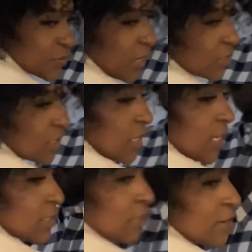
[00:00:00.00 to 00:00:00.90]
I should have
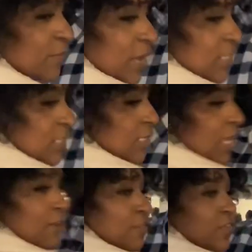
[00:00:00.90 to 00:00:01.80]
got some of the his
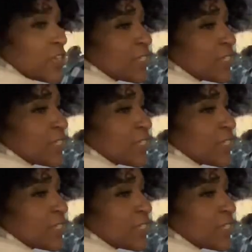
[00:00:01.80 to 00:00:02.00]
outfit.